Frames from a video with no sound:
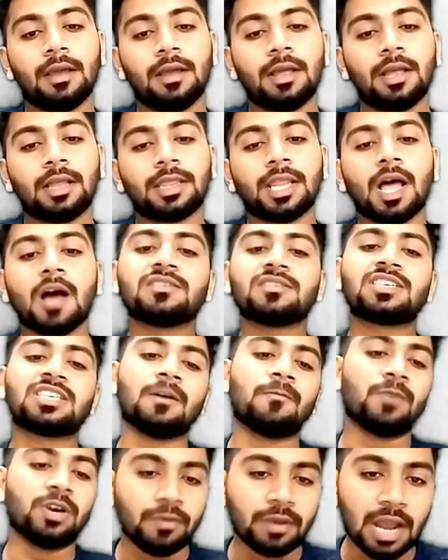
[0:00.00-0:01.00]
Now
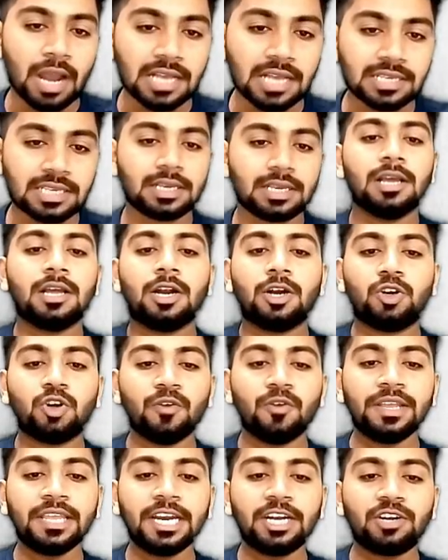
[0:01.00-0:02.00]
someone will ask,
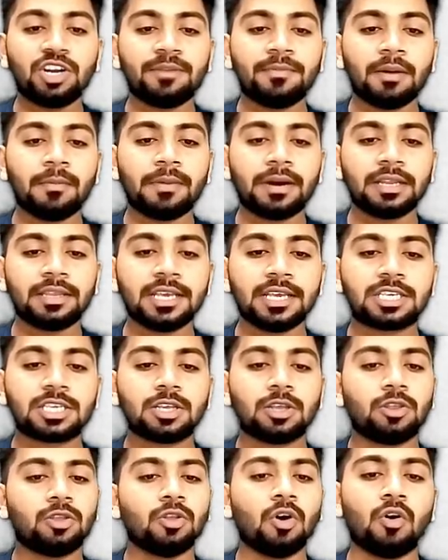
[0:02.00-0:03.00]
do we need to remember this?
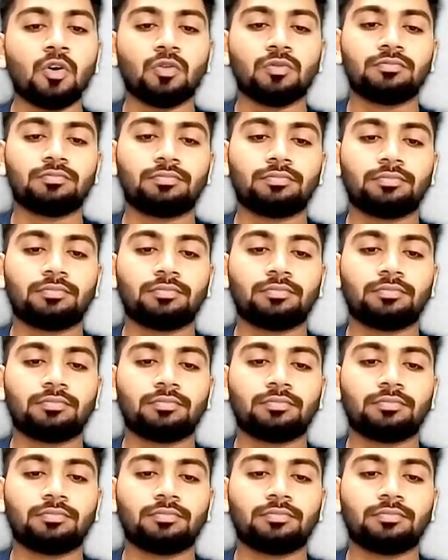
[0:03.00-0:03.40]
No.